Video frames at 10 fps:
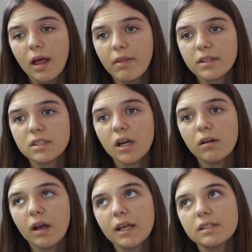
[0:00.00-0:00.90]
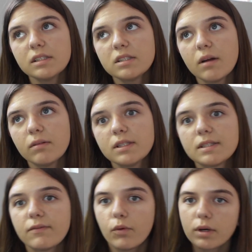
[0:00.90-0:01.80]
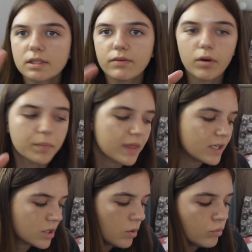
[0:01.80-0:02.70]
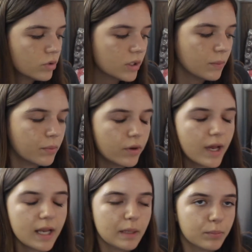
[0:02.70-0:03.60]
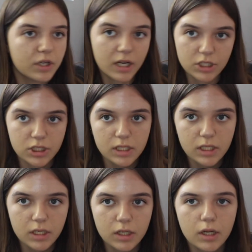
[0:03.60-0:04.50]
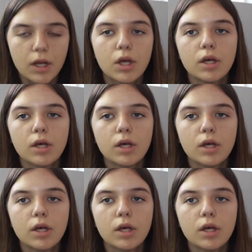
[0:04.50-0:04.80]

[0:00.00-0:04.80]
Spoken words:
that's not, I guess it's not really Sephora's fault, but they don't really put any production in here.